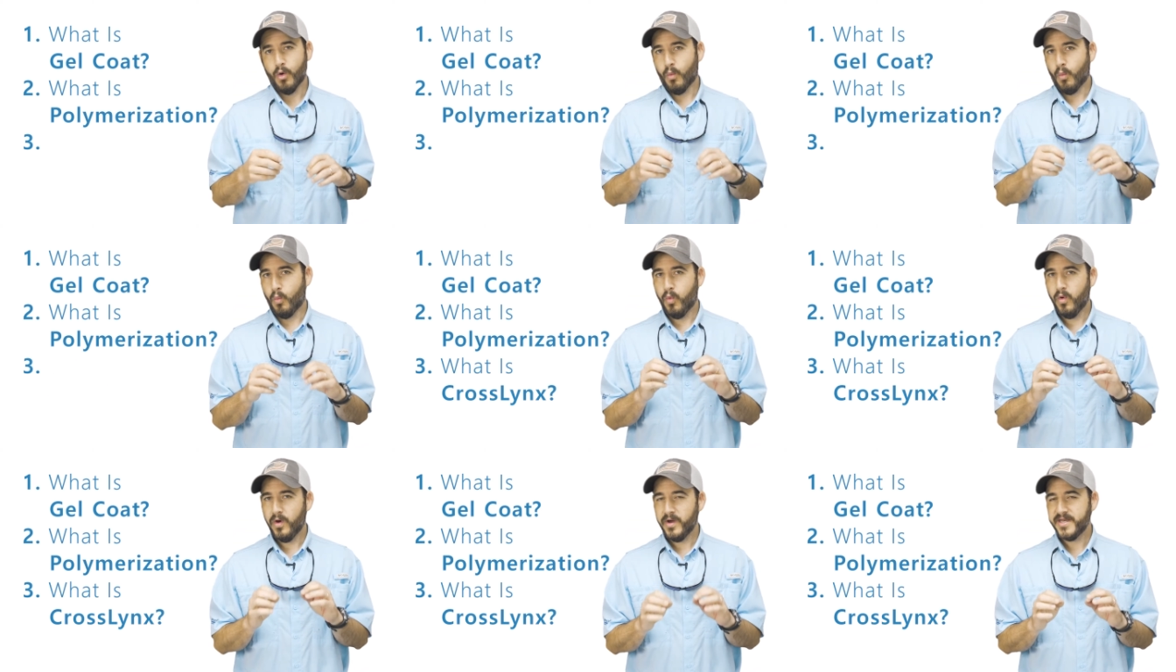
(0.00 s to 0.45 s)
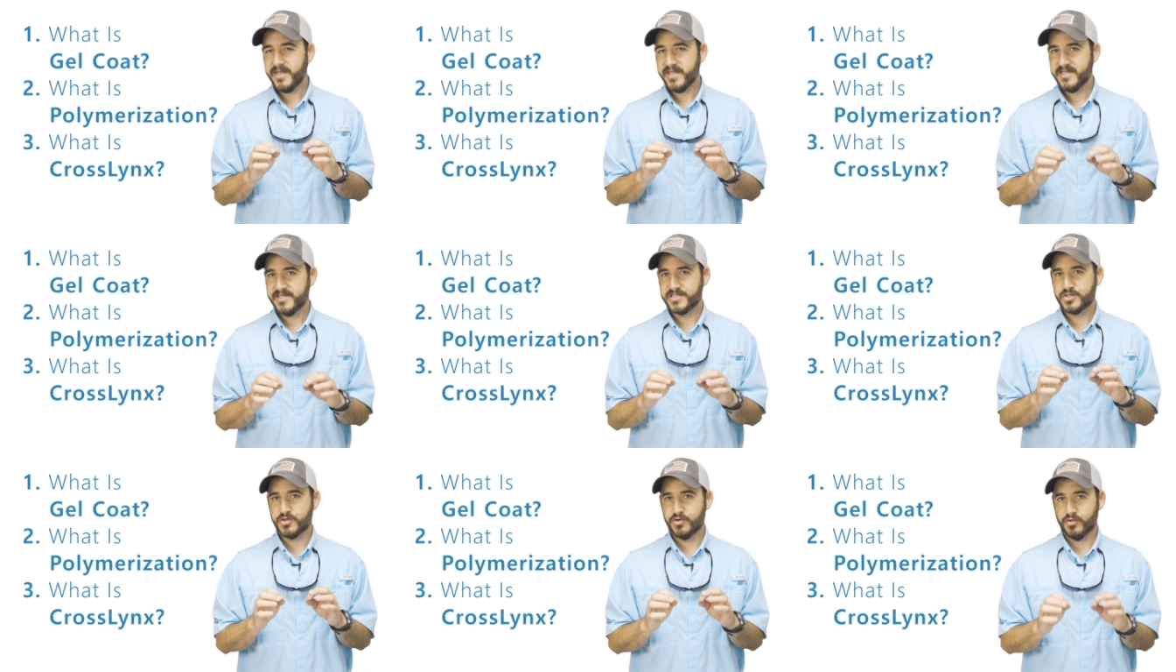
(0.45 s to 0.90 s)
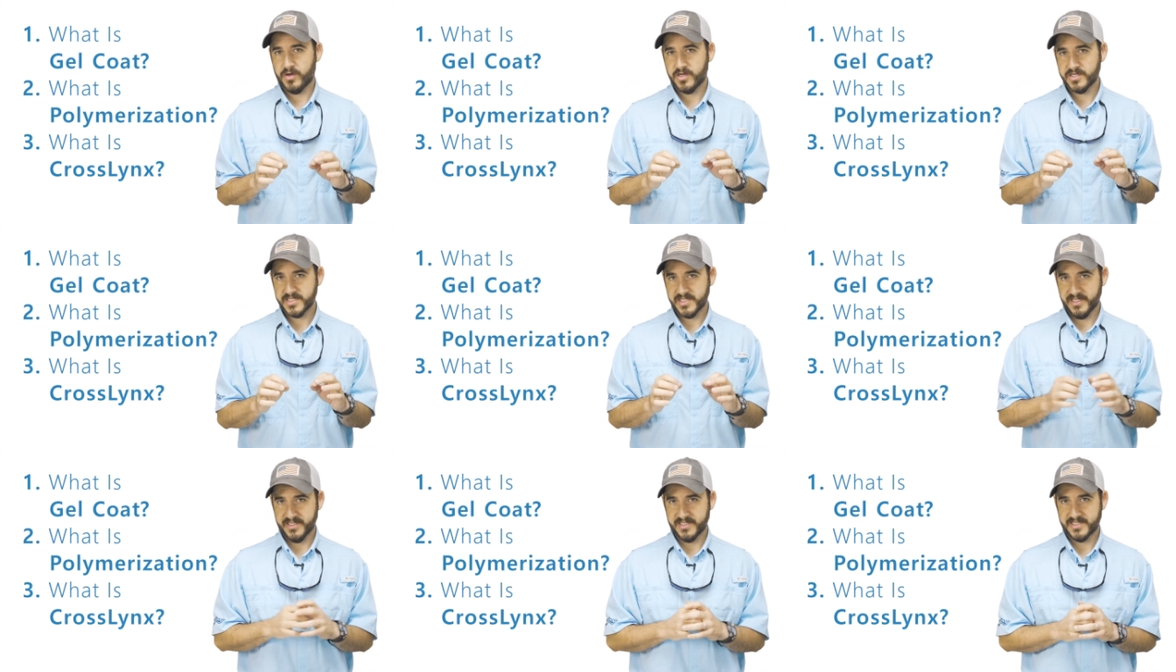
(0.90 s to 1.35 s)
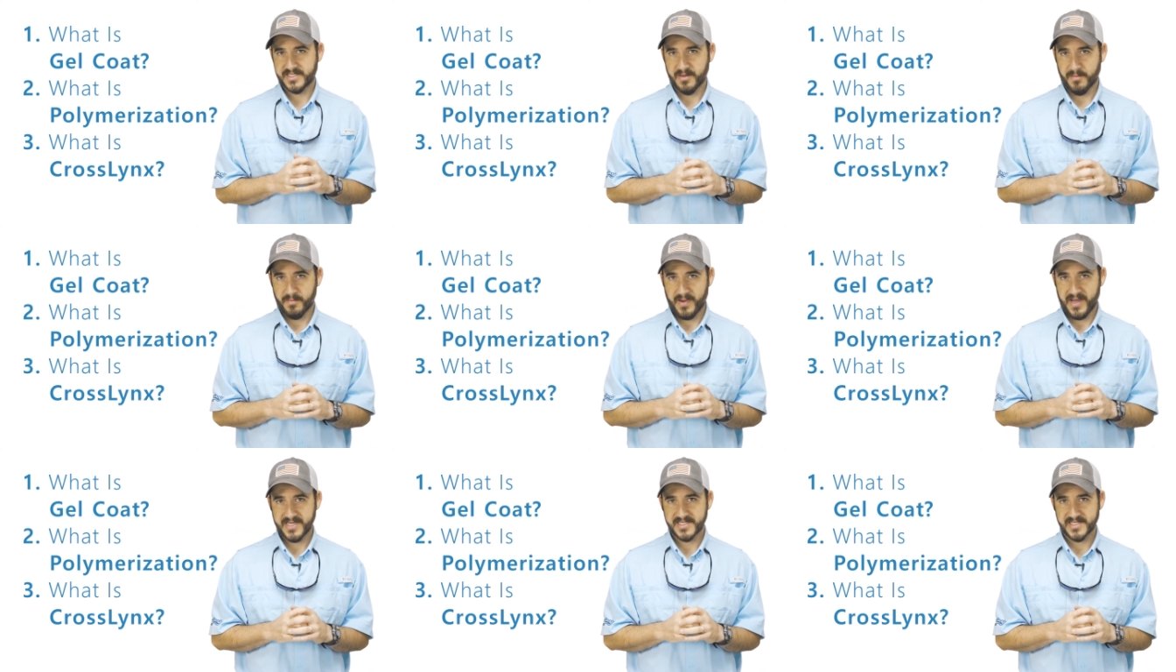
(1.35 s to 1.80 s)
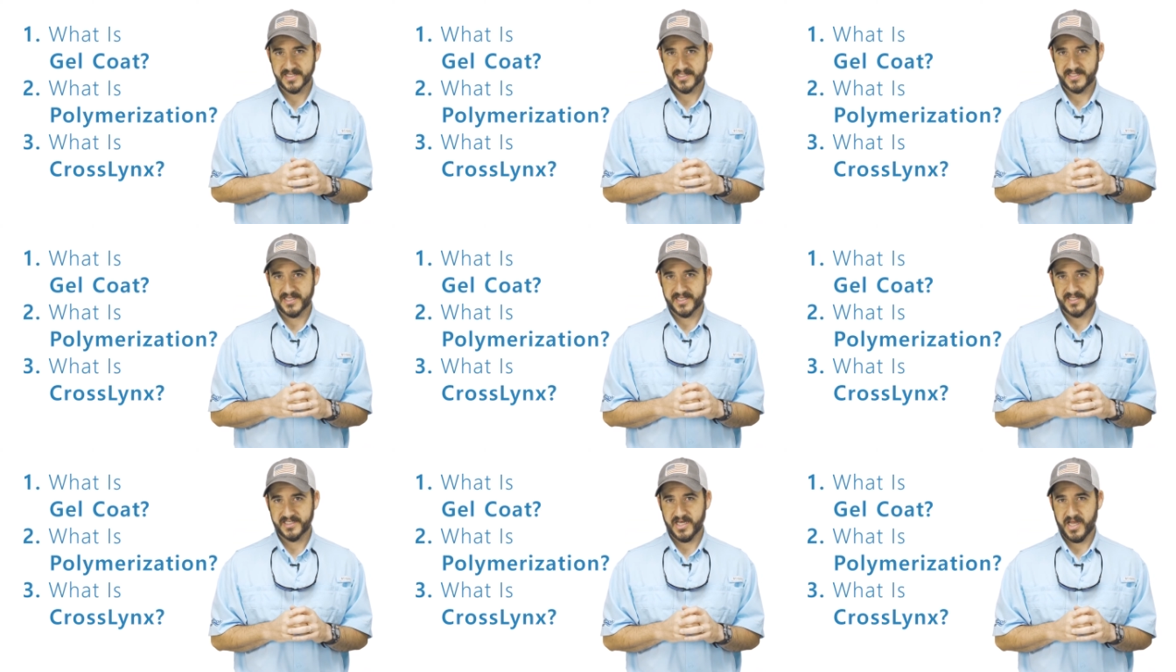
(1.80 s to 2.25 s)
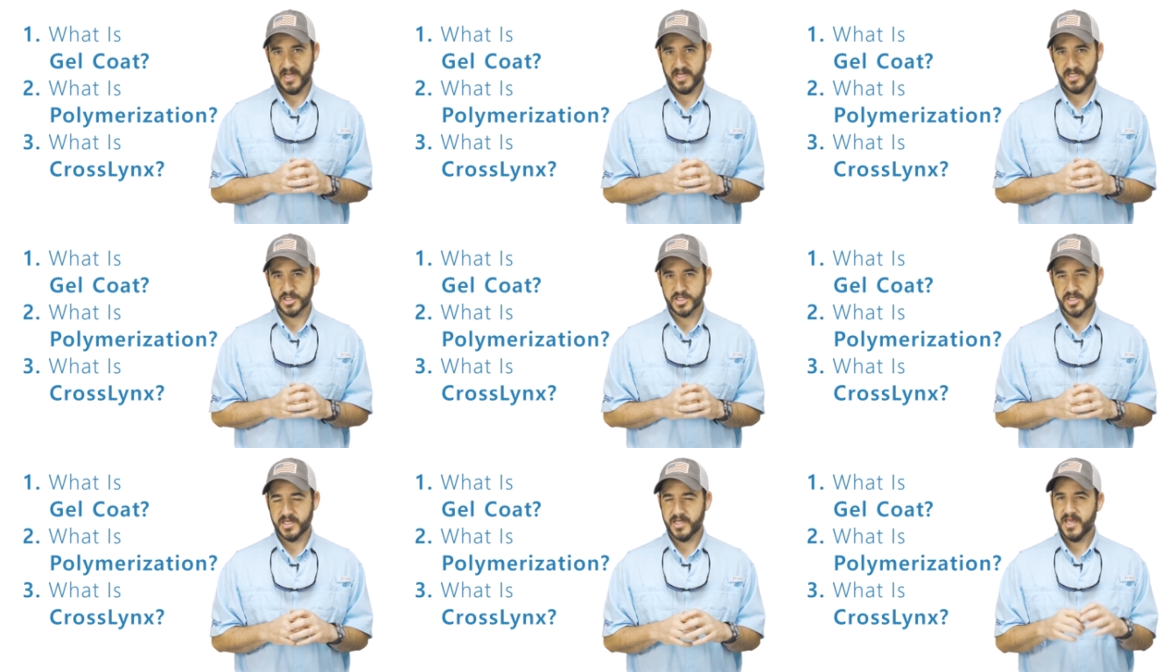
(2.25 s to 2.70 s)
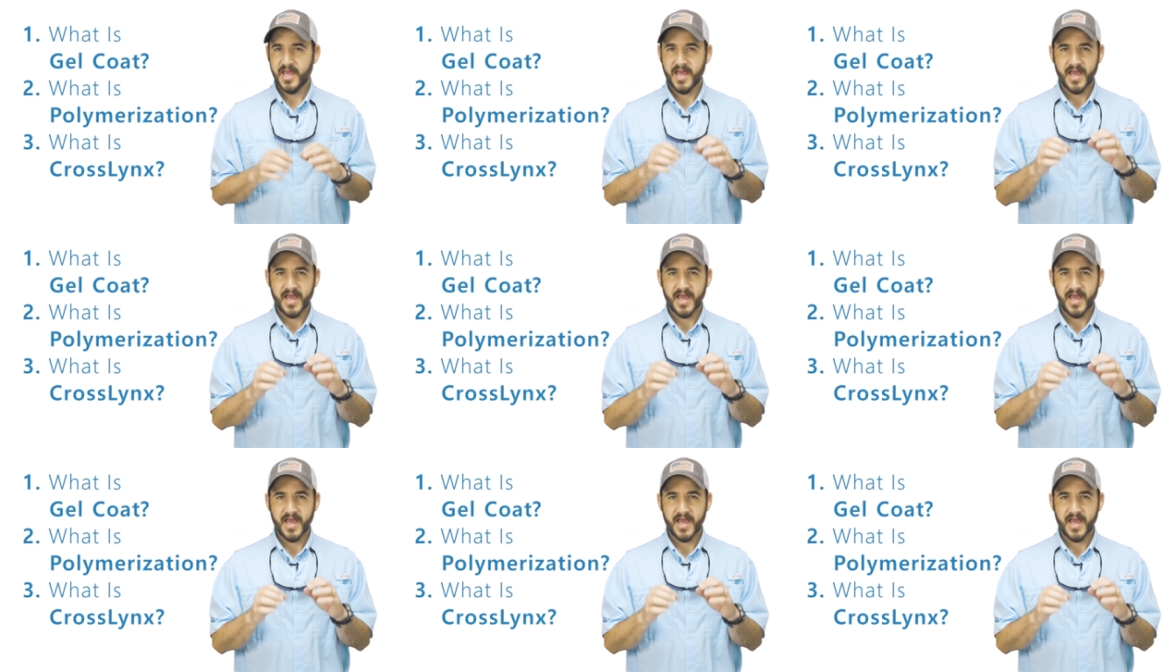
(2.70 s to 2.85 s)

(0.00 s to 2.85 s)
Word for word: what is Crosslink's composite technology